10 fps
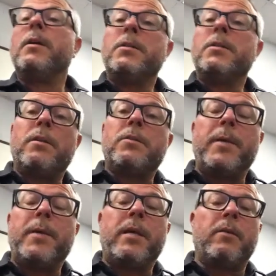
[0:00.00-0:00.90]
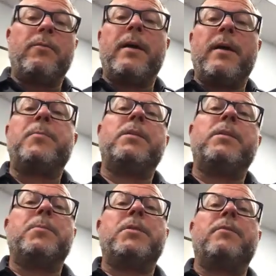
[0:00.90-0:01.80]
Speaking of 5-speed
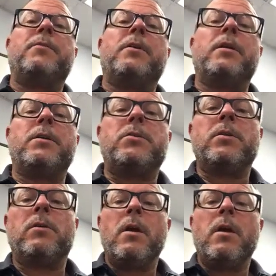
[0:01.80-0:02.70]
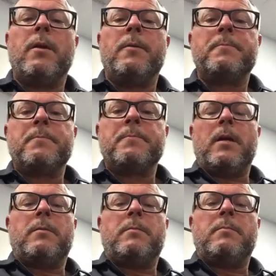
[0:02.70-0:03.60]
specifically, so
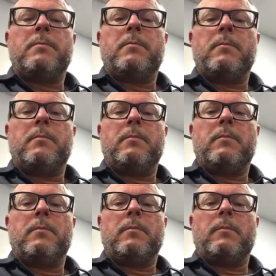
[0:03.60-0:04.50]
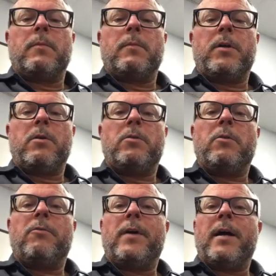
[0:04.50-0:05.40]
if you go to a
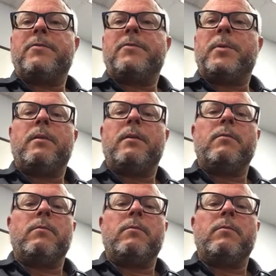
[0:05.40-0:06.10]
5-speed,